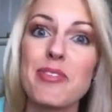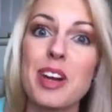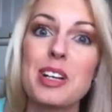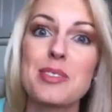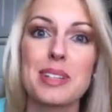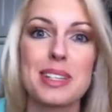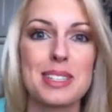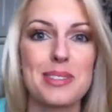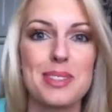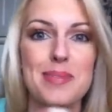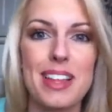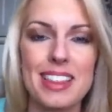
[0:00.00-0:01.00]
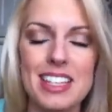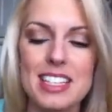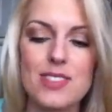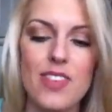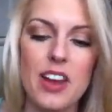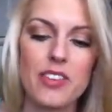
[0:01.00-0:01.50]
first because it was my
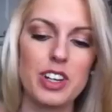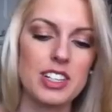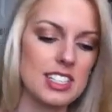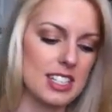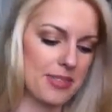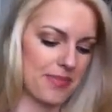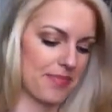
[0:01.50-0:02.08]
least favorite.